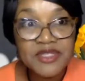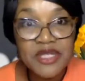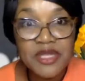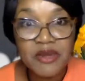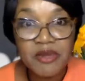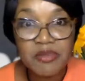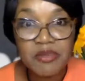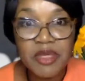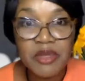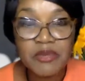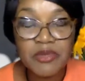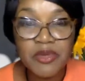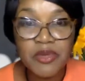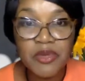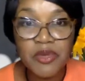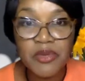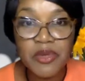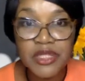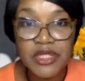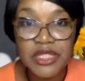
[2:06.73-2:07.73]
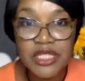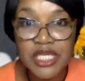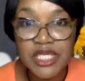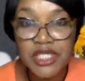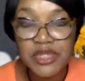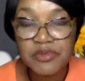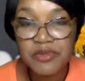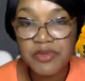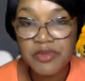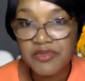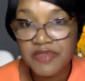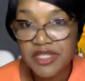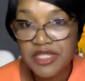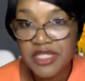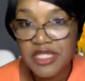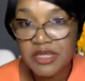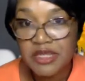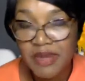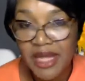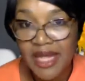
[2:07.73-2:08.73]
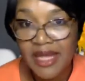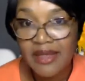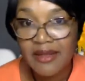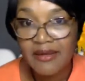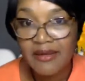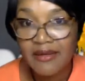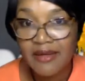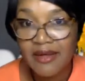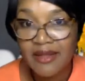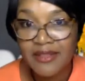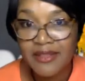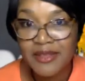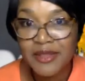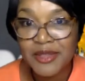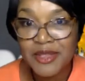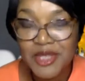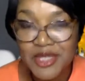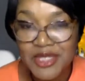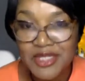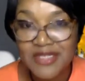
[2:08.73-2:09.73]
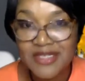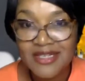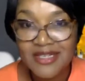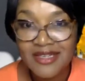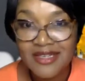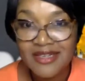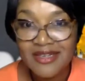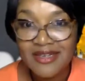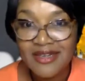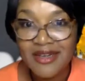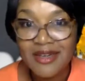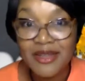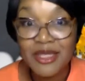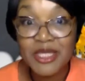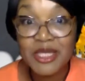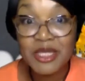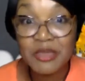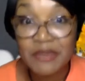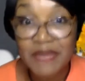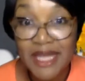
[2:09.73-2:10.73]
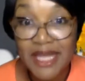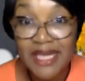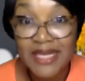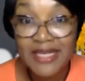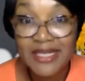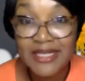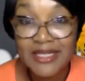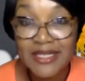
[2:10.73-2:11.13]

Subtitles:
They are people who want to touch, move, and inspire others on this planet.